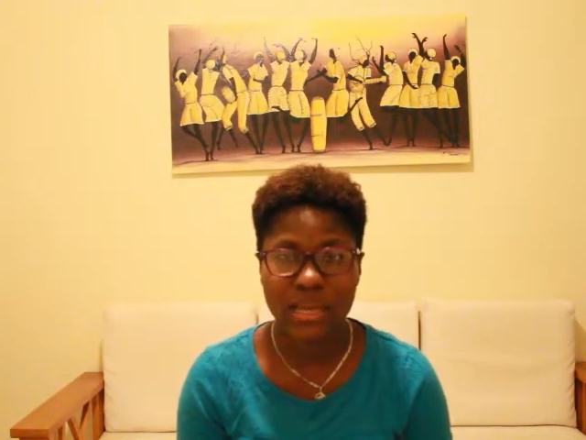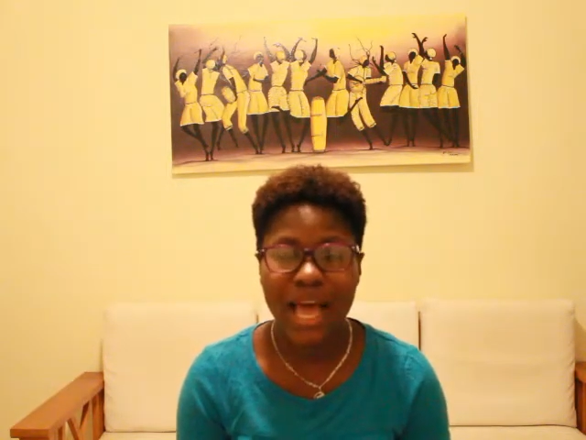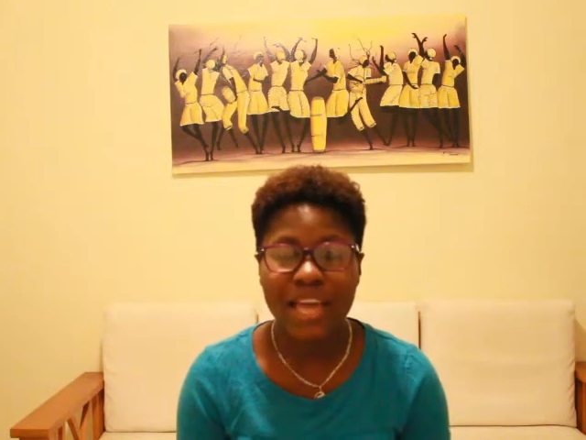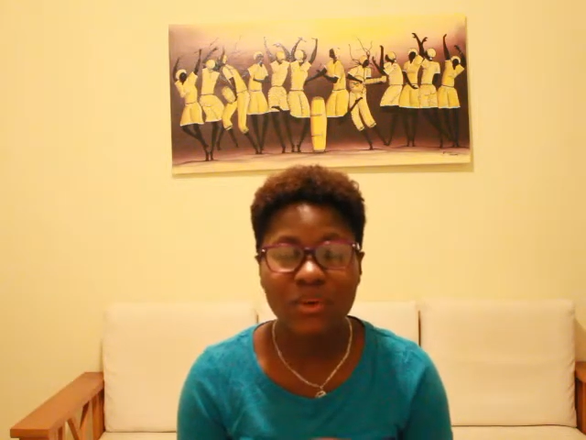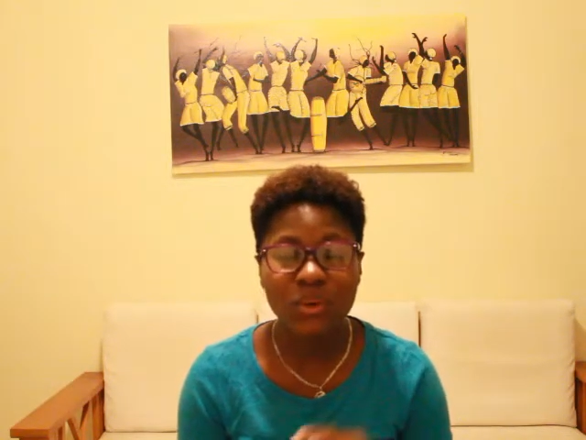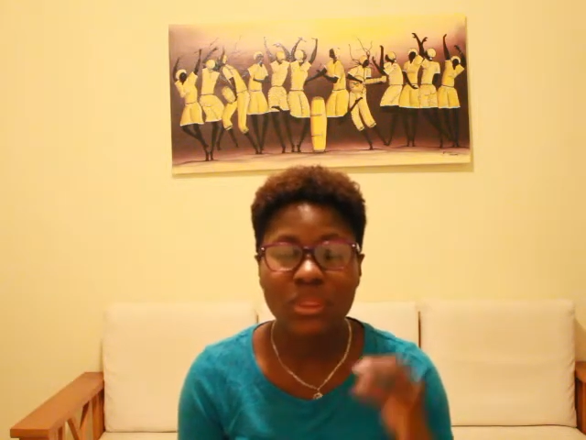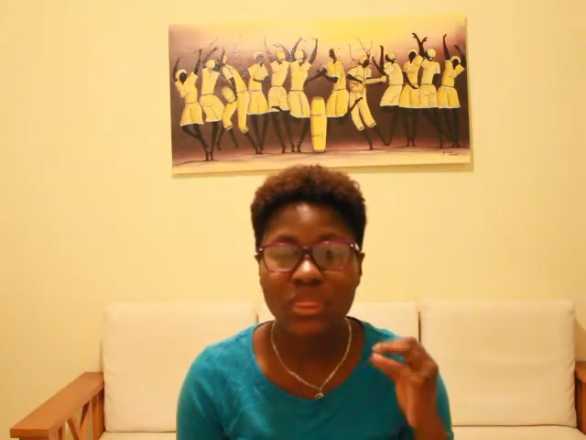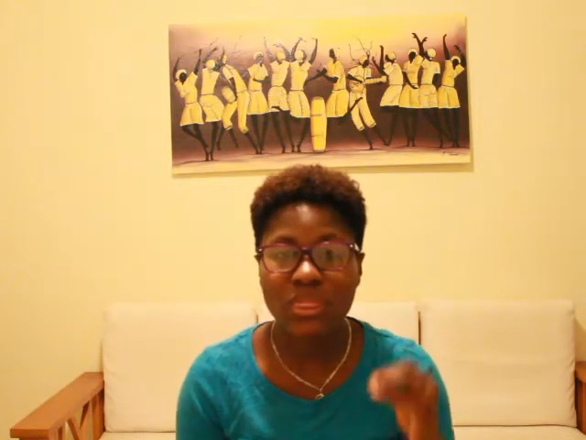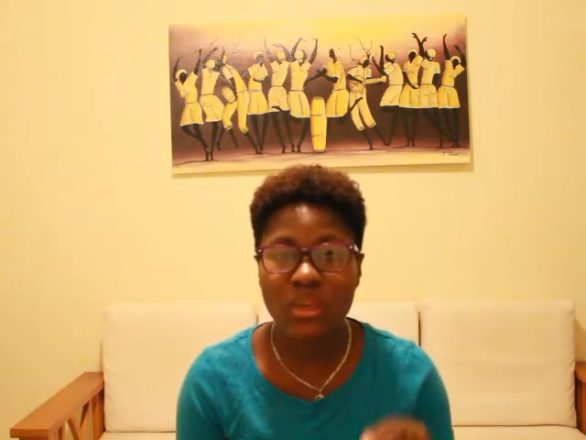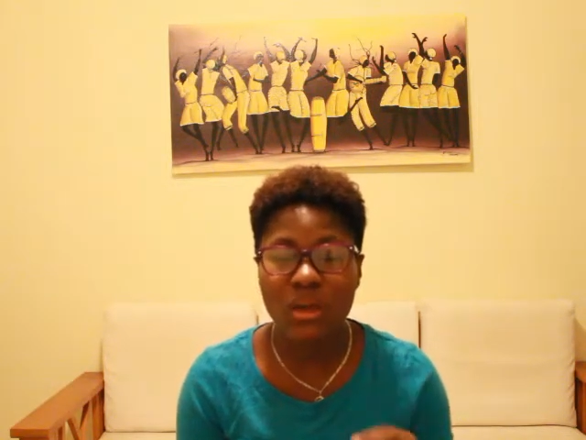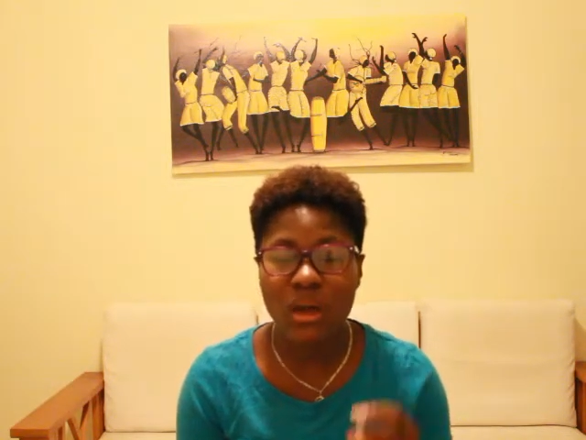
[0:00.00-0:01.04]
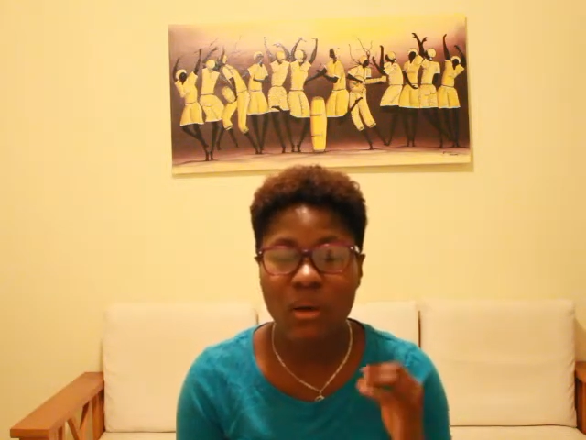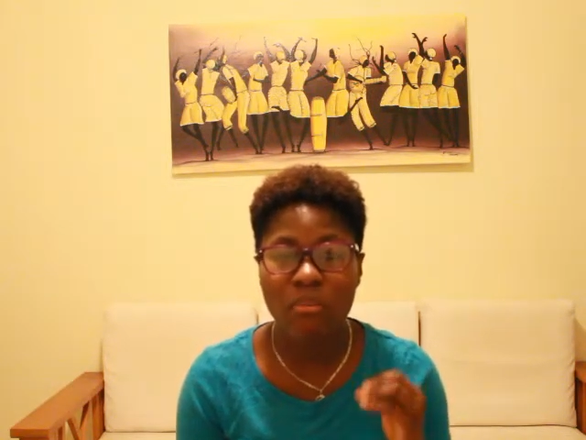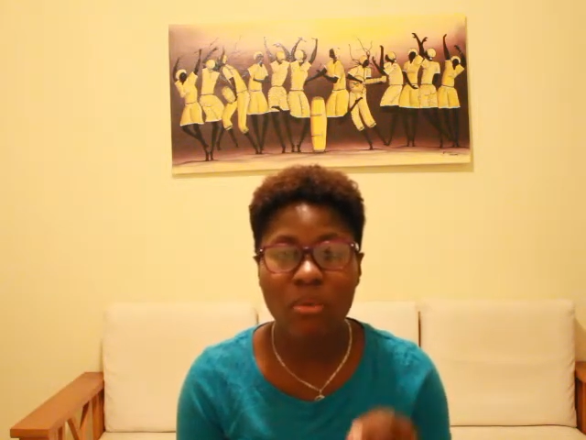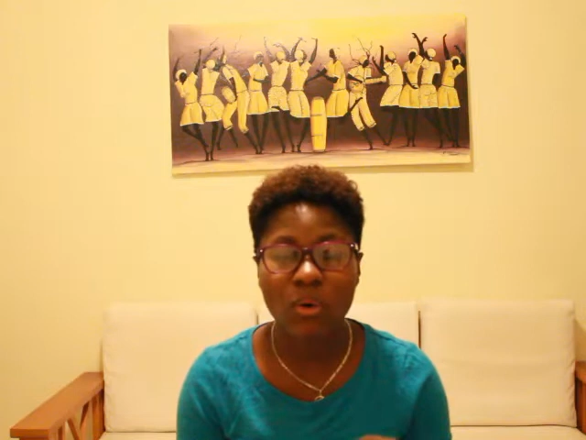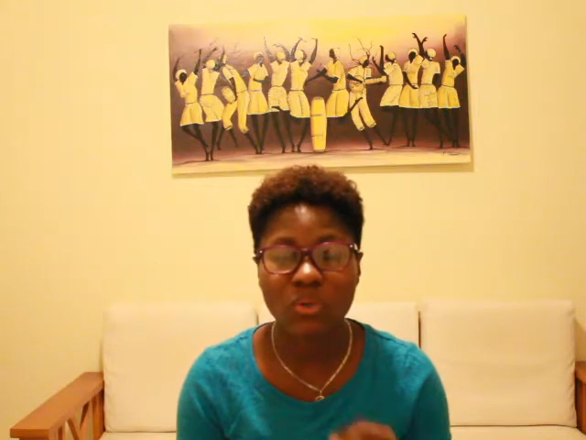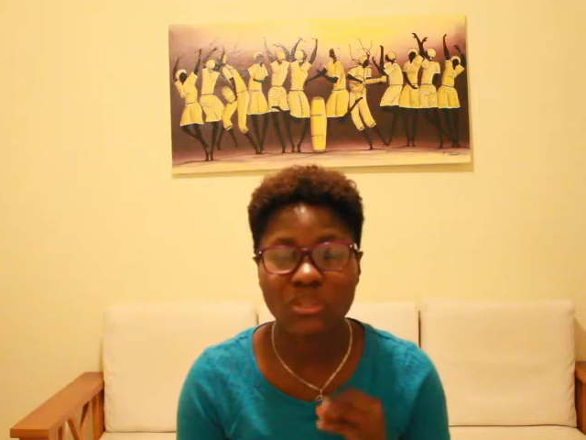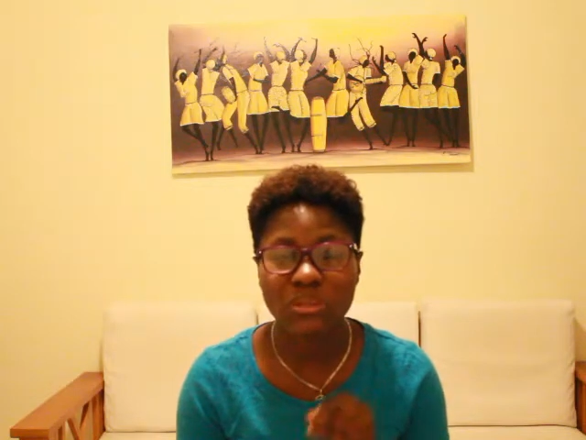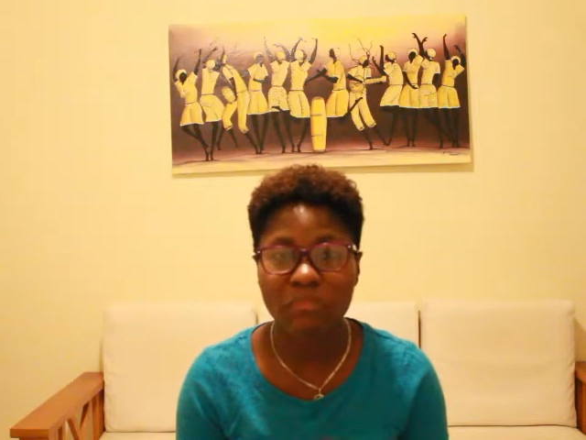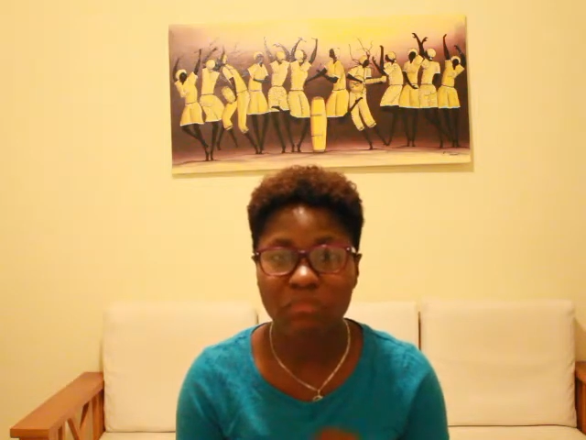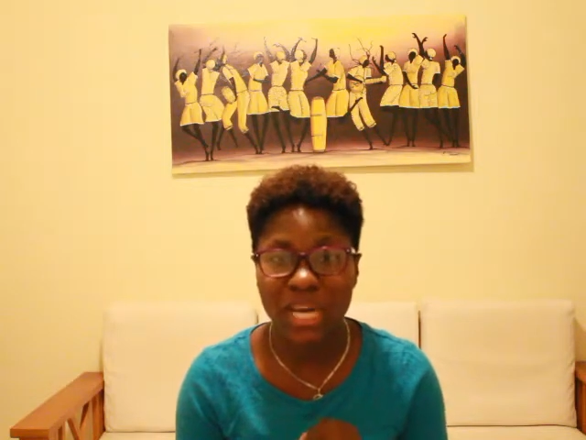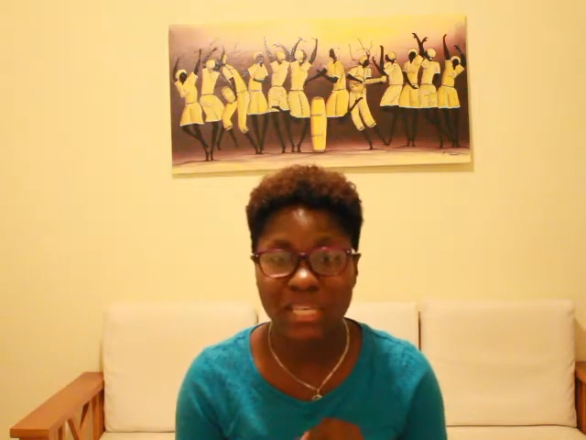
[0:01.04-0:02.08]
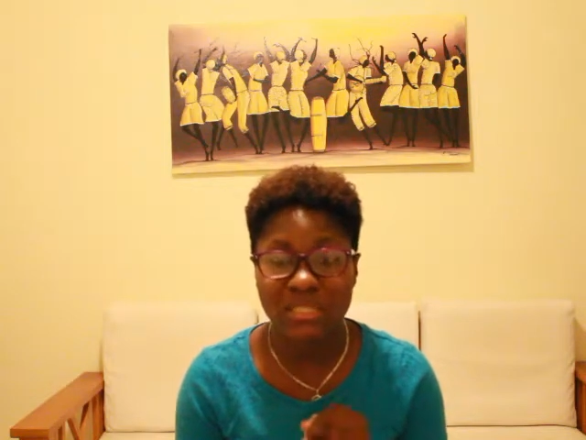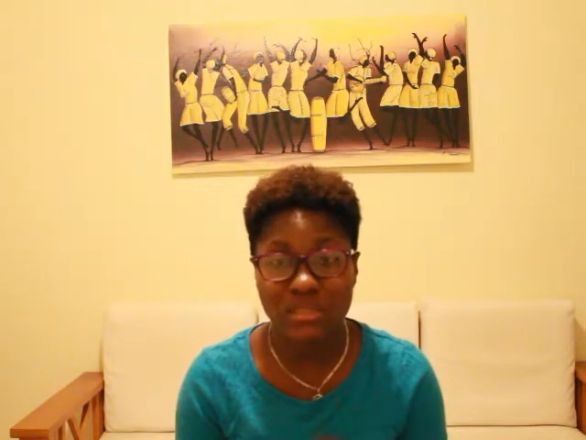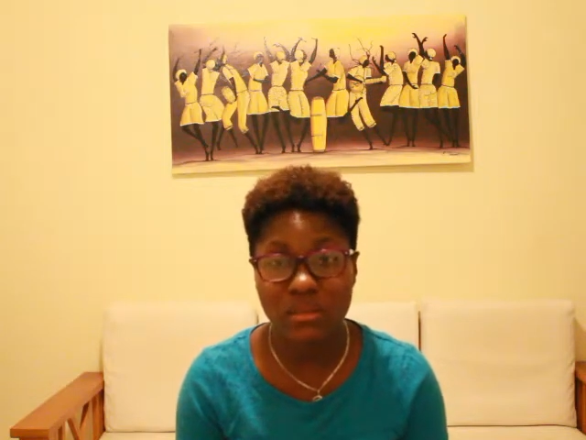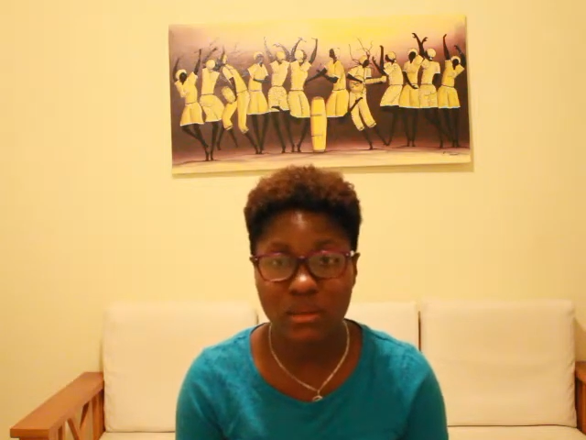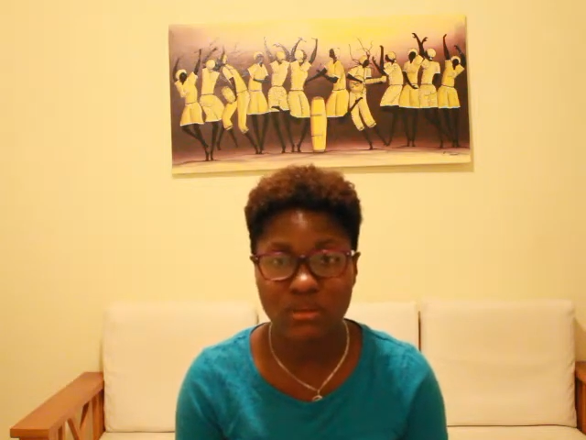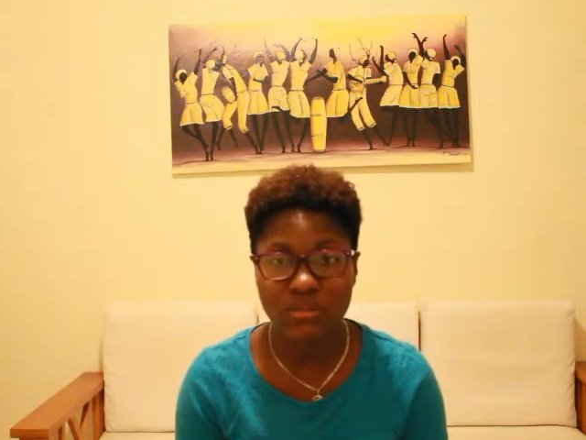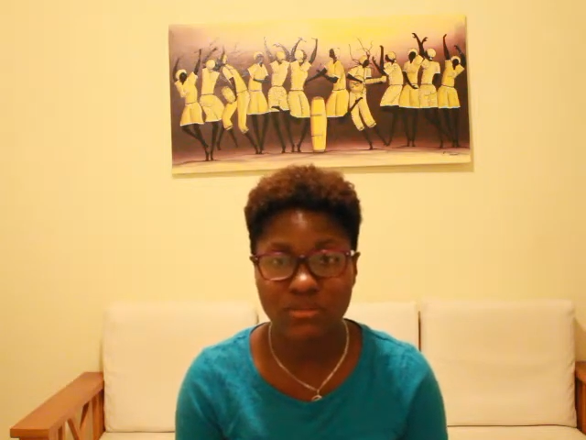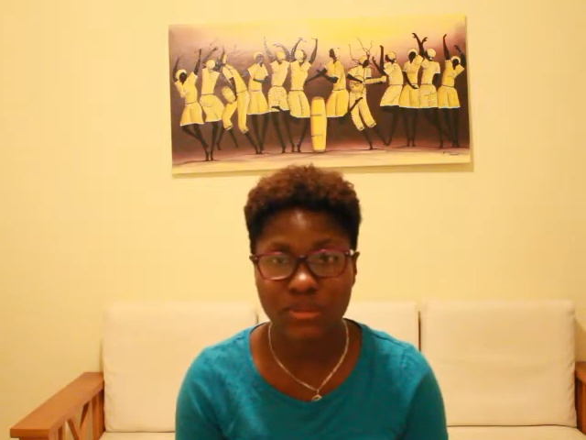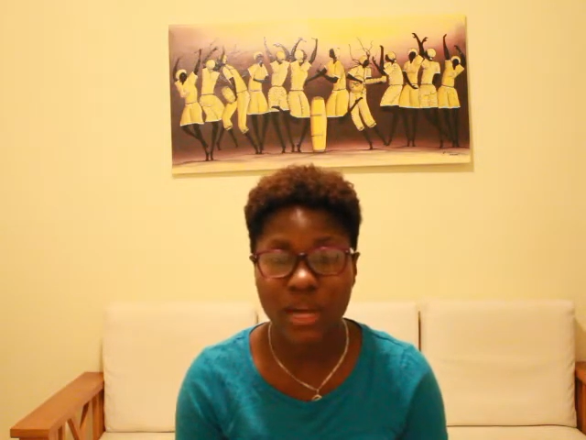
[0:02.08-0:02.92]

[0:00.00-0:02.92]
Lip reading: I don't think about myself.